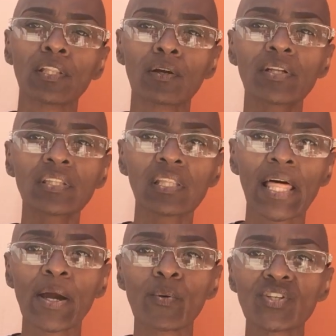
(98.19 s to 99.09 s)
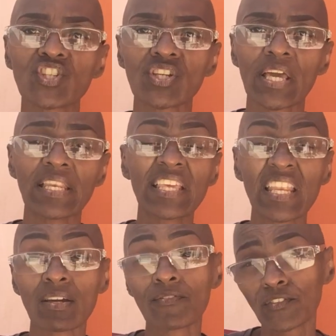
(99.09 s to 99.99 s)
learning the language and
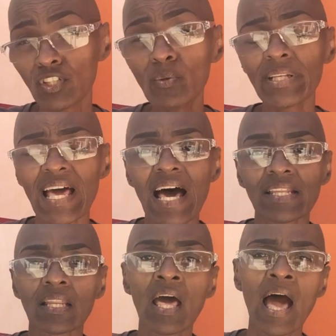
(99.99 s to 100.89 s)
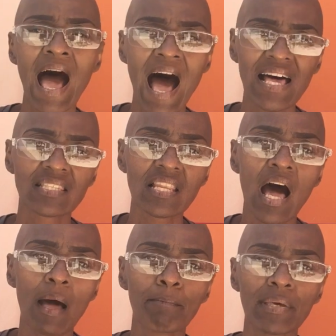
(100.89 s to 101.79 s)
getting fluent at it has
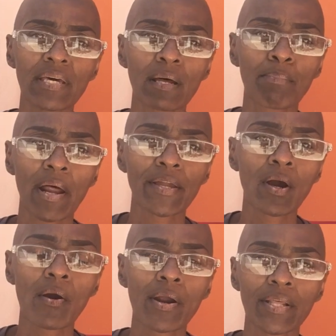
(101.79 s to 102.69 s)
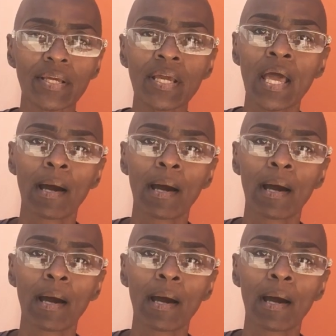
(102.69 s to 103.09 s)
not been a priority.